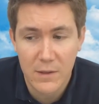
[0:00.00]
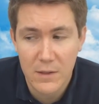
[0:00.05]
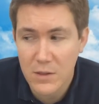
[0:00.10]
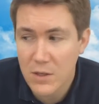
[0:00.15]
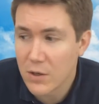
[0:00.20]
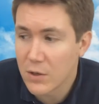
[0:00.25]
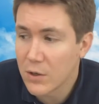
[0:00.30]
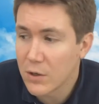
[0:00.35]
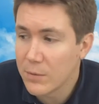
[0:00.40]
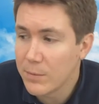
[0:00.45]

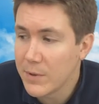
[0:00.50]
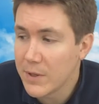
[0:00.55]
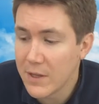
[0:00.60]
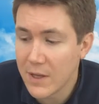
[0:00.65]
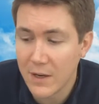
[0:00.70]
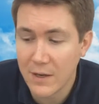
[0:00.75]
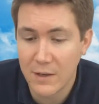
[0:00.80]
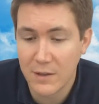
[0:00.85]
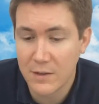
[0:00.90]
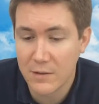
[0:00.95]
So it could be
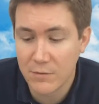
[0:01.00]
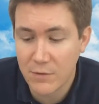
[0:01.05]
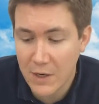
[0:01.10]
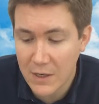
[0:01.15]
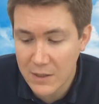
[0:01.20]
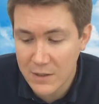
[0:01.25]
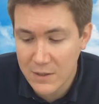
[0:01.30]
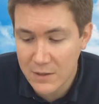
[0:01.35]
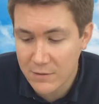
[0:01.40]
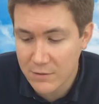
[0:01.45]
that a
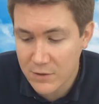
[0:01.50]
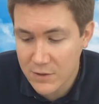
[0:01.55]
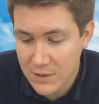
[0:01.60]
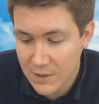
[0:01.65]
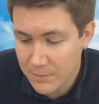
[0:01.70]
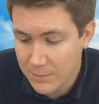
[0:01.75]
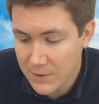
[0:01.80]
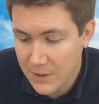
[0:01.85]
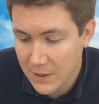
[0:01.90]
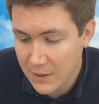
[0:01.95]
relative or
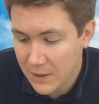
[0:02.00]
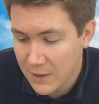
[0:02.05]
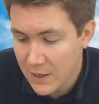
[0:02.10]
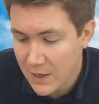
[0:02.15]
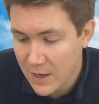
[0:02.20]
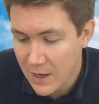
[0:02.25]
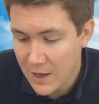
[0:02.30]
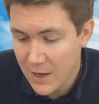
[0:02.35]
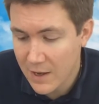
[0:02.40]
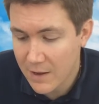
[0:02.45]
something,
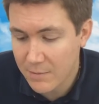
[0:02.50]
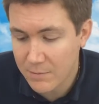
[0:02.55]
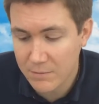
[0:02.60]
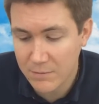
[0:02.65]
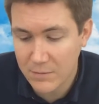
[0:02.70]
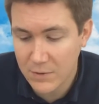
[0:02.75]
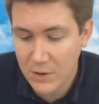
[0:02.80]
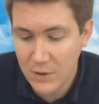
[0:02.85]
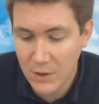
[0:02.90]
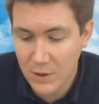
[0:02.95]
and um,
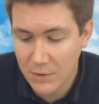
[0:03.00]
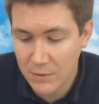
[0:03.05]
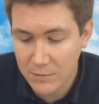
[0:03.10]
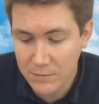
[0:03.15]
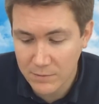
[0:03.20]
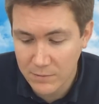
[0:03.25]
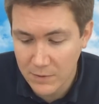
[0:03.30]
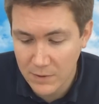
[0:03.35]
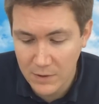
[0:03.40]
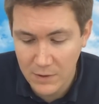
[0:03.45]
you know,